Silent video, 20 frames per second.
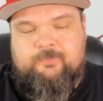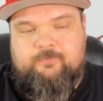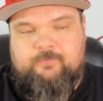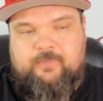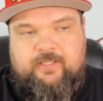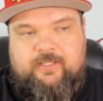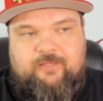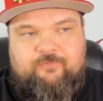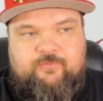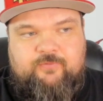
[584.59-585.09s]

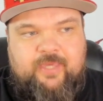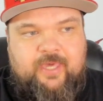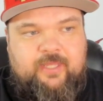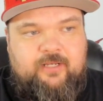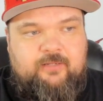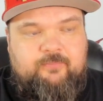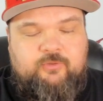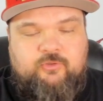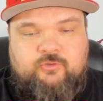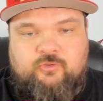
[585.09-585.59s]
but if
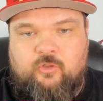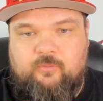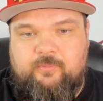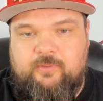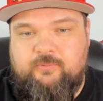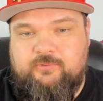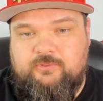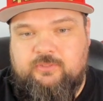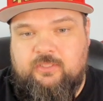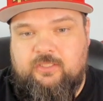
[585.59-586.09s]
Yedem, you told
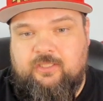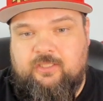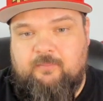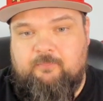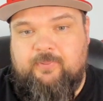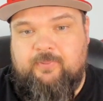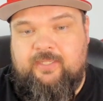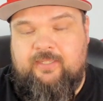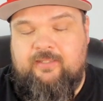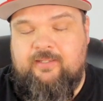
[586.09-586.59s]
me, was going to
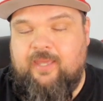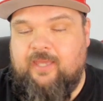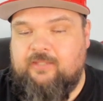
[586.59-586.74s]
compete